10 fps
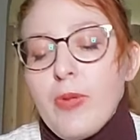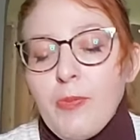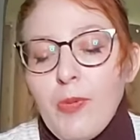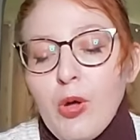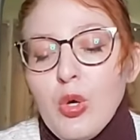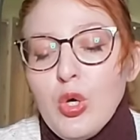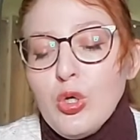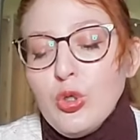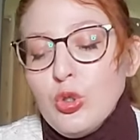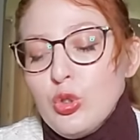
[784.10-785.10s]
people
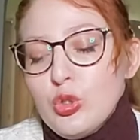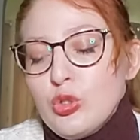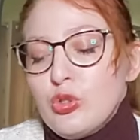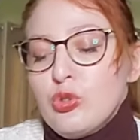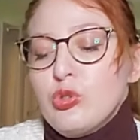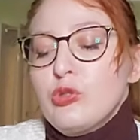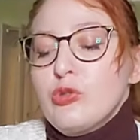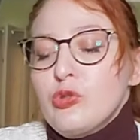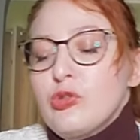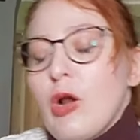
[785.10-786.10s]
who
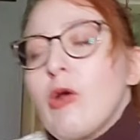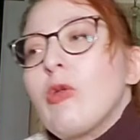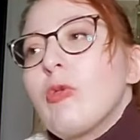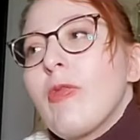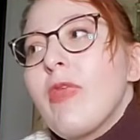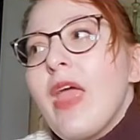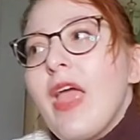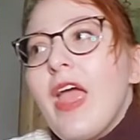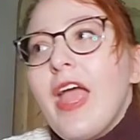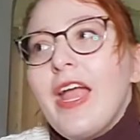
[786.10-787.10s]
struggled with
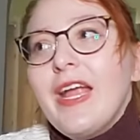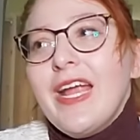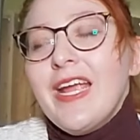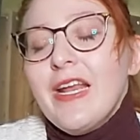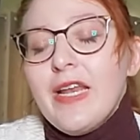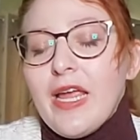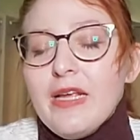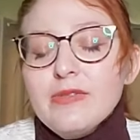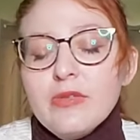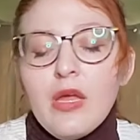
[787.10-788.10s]

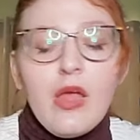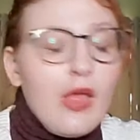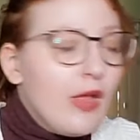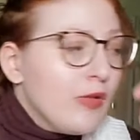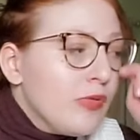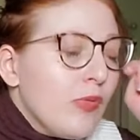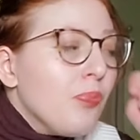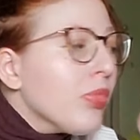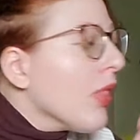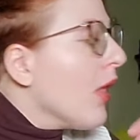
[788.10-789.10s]
EDs is
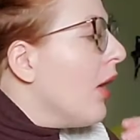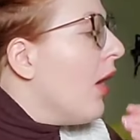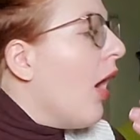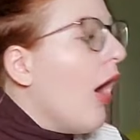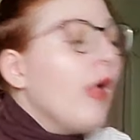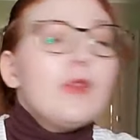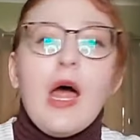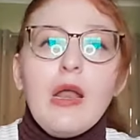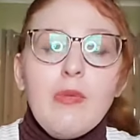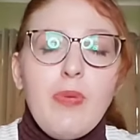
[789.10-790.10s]
a
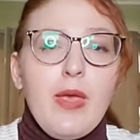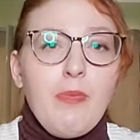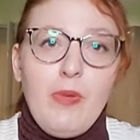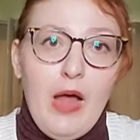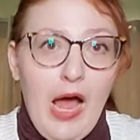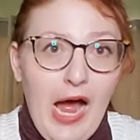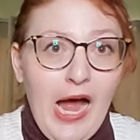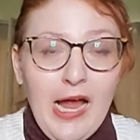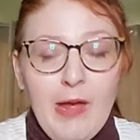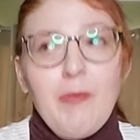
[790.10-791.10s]
lot of people
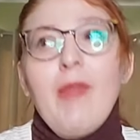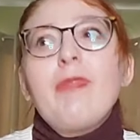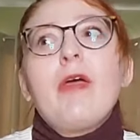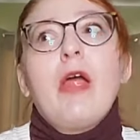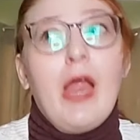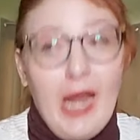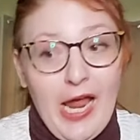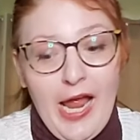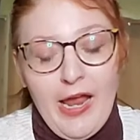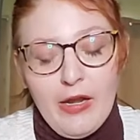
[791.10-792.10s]
I met there
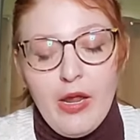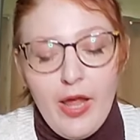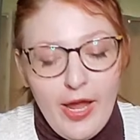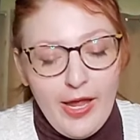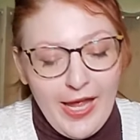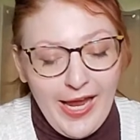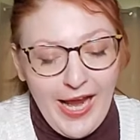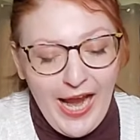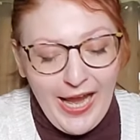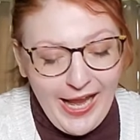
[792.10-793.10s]
and
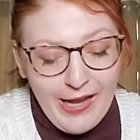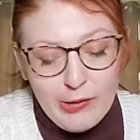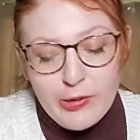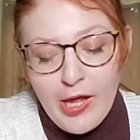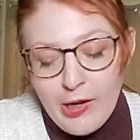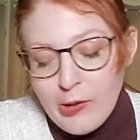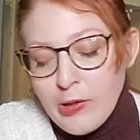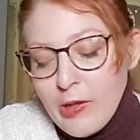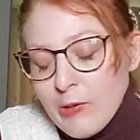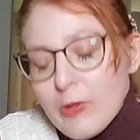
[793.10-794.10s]
in,
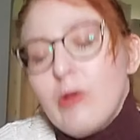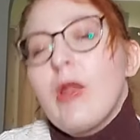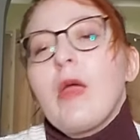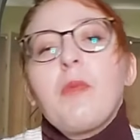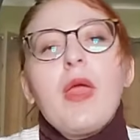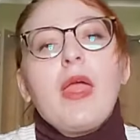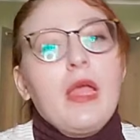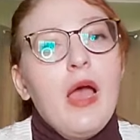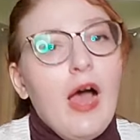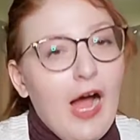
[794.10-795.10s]
including
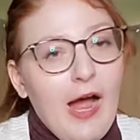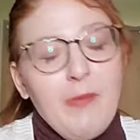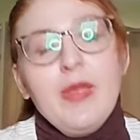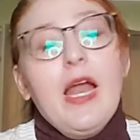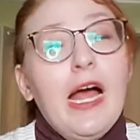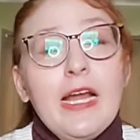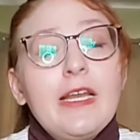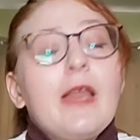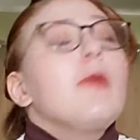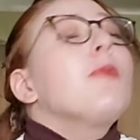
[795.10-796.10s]
me. I mean, I
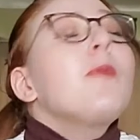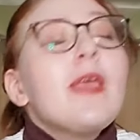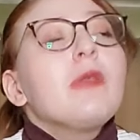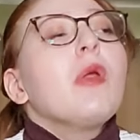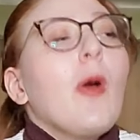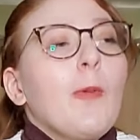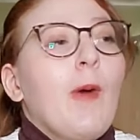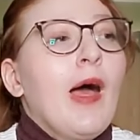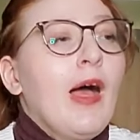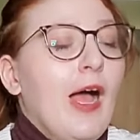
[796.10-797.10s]
didn't meet
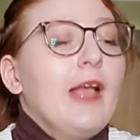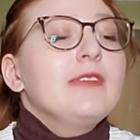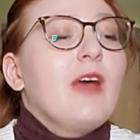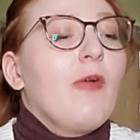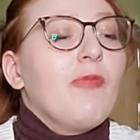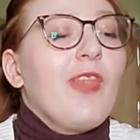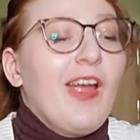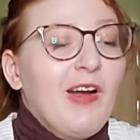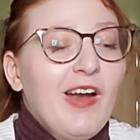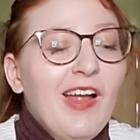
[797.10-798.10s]
myself
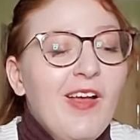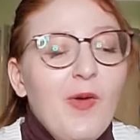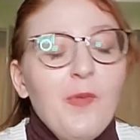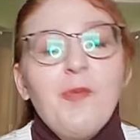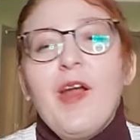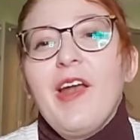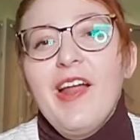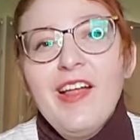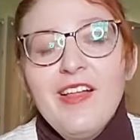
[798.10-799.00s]
there, but